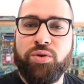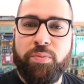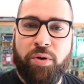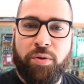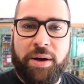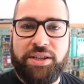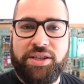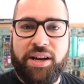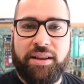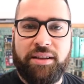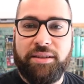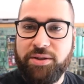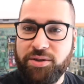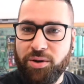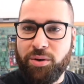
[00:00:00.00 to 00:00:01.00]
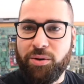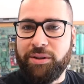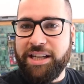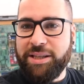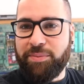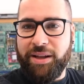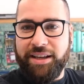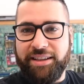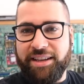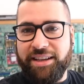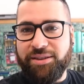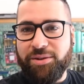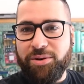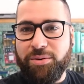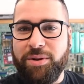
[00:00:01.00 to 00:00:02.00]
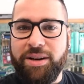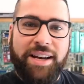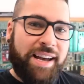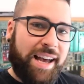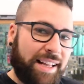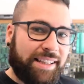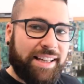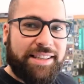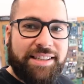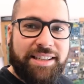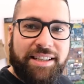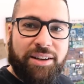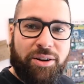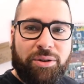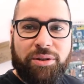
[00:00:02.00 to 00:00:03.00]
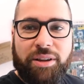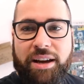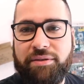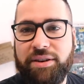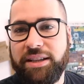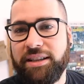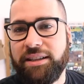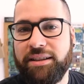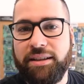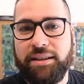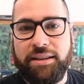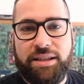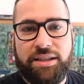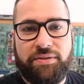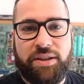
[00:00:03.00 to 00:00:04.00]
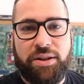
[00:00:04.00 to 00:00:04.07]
support my channel. So let's play the intro and let's see all everything in, in this